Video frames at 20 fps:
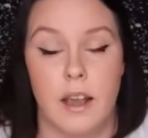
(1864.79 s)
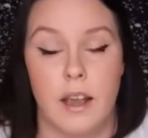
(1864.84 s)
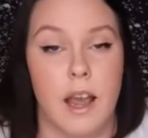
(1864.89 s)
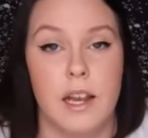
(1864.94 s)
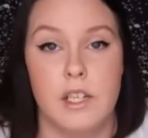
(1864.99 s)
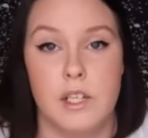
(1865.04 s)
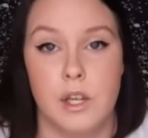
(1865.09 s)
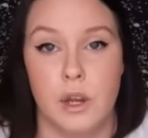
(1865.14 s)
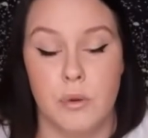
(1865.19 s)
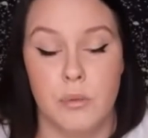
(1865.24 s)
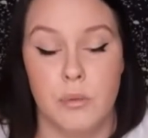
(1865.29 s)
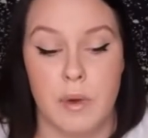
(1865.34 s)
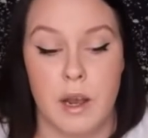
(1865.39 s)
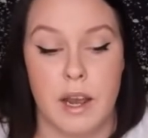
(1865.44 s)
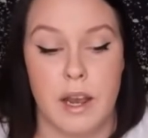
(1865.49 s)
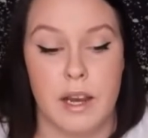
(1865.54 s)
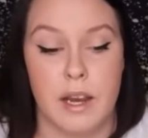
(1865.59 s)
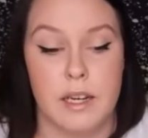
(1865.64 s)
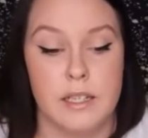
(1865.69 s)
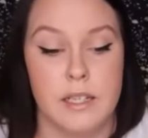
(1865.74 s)
I don't
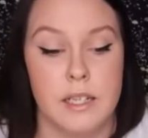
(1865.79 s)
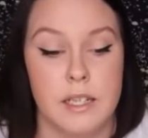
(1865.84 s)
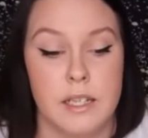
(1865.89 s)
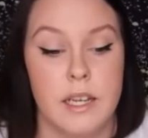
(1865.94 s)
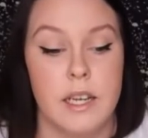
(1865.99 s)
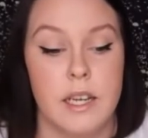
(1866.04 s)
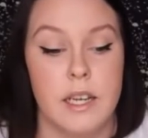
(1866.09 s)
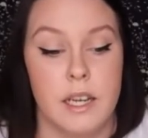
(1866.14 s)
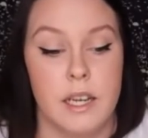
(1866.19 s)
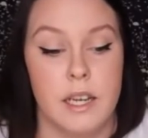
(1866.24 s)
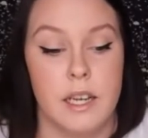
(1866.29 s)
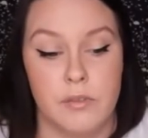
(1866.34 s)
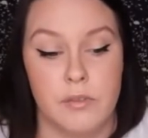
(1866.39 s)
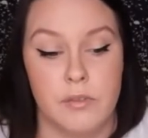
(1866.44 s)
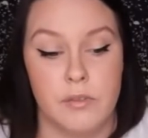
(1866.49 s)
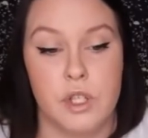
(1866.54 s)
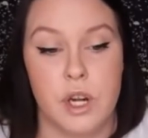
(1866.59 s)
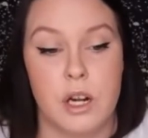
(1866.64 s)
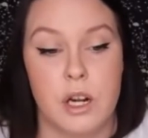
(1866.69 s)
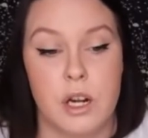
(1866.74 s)
mind. If you
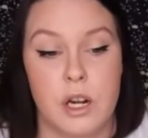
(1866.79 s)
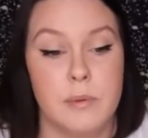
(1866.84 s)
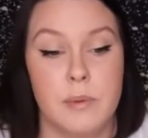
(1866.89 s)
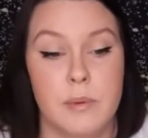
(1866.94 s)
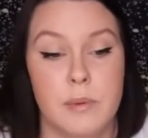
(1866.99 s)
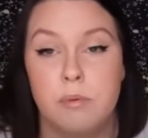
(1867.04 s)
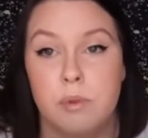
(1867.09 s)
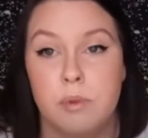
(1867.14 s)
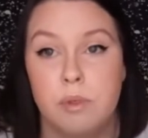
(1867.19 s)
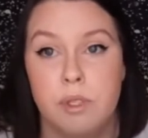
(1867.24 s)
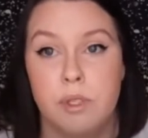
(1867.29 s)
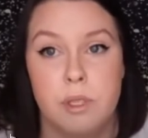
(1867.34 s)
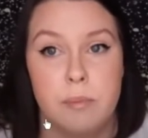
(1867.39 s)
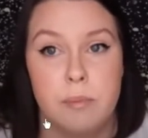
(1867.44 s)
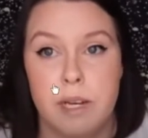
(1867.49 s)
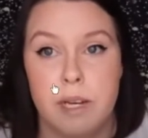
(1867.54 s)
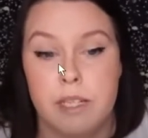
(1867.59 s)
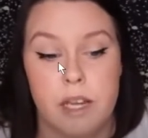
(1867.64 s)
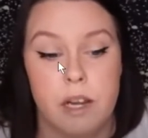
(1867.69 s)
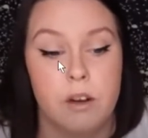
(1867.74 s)
start to be rude to
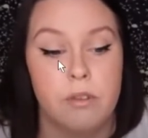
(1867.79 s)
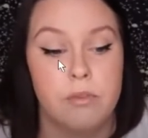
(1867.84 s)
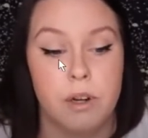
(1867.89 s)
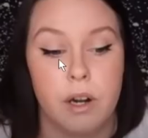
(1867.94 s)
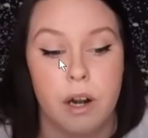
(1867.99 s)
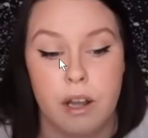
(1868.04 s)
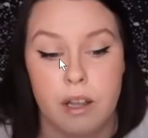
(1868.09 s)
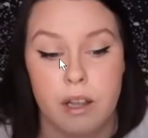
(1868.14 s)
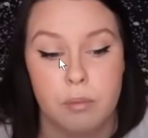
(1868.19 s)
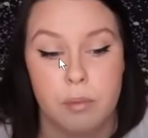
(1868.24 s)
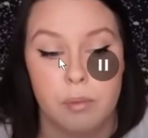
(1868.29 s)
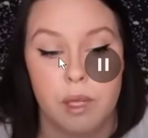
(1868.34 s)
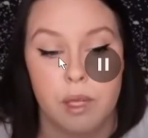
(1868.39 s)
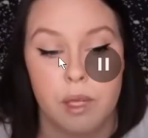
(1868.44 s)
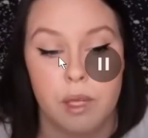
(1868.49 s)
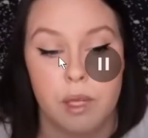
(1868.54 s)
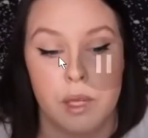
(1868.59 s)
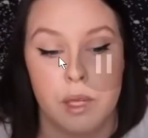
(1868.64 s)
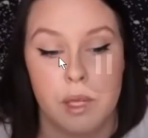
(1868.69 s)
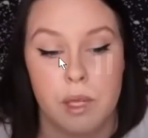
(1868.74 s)
myself or other
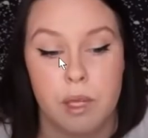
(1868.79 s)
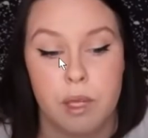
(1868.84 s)
people.